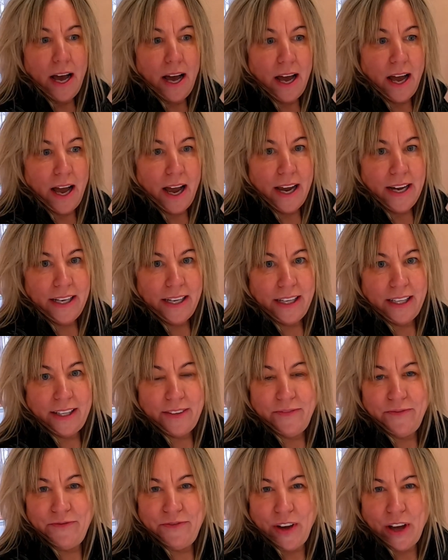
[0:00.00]
I
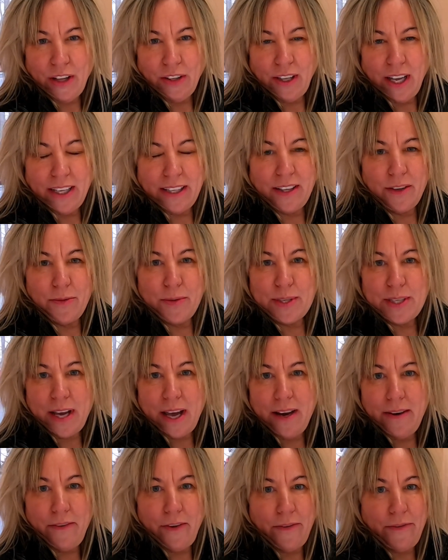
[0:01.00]
felt like there was
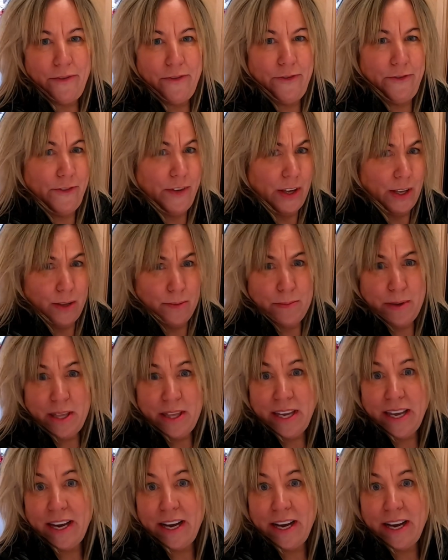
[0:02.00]
kind of a film in the